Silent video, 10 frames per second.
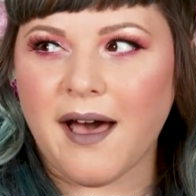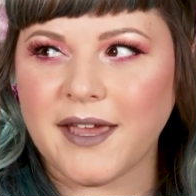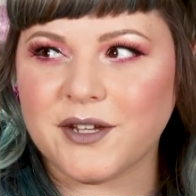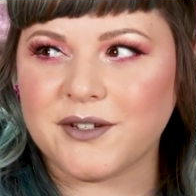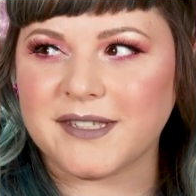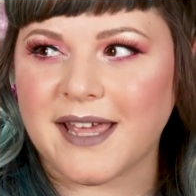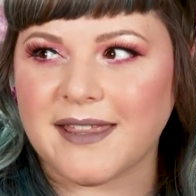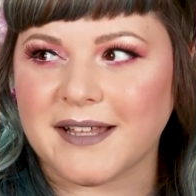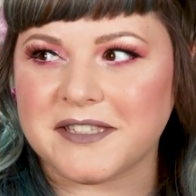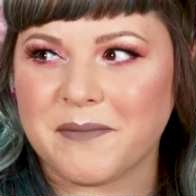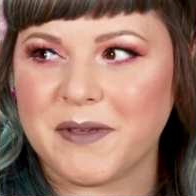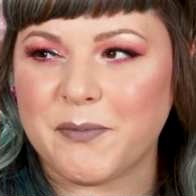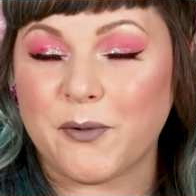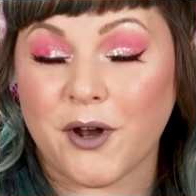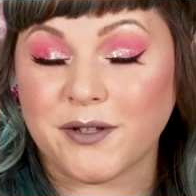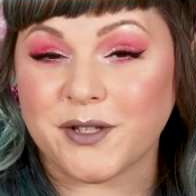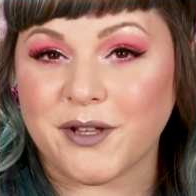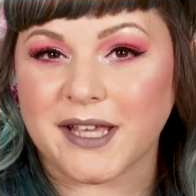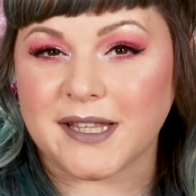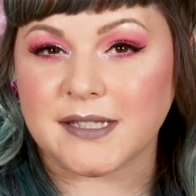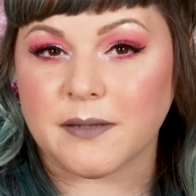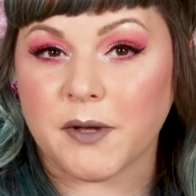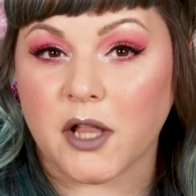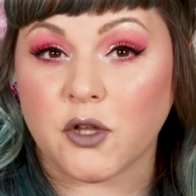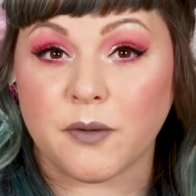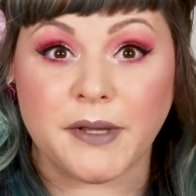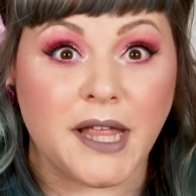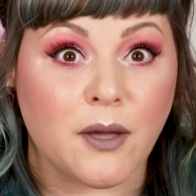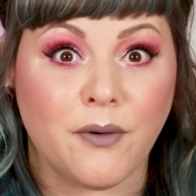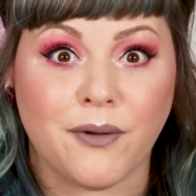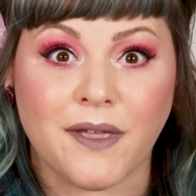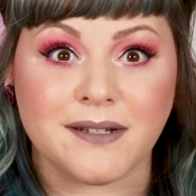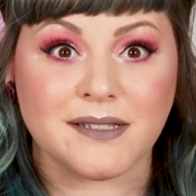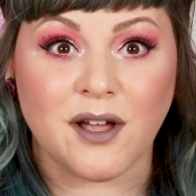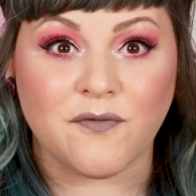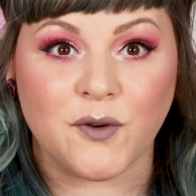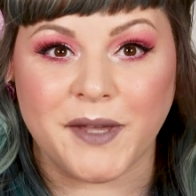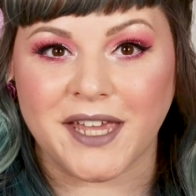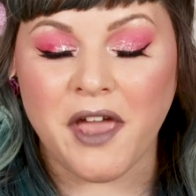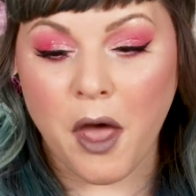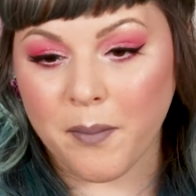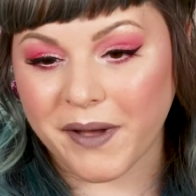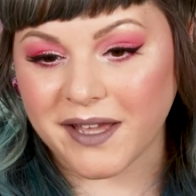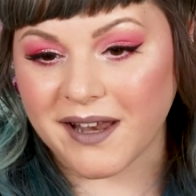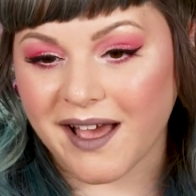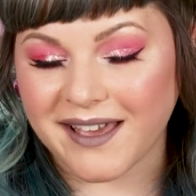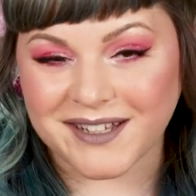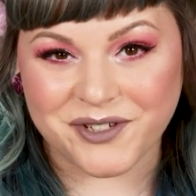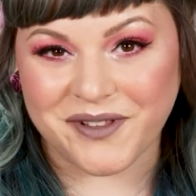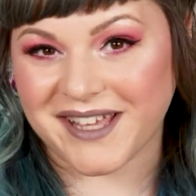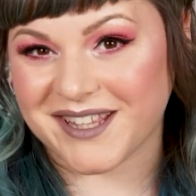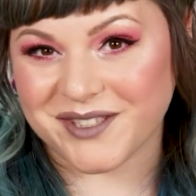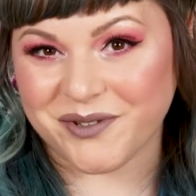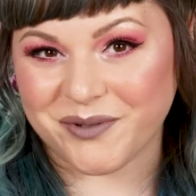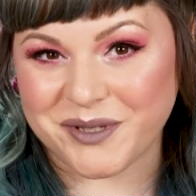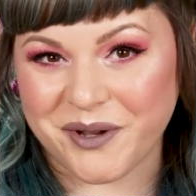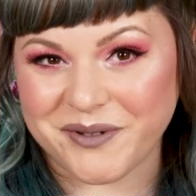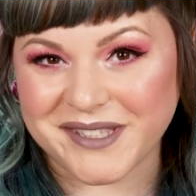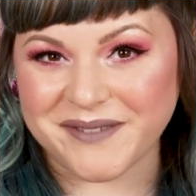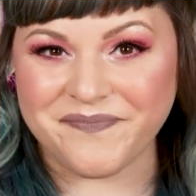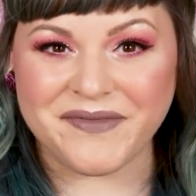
I understand that some people would also look at this lip color and be like, whoa, that is not for me. But I do like these cool tones.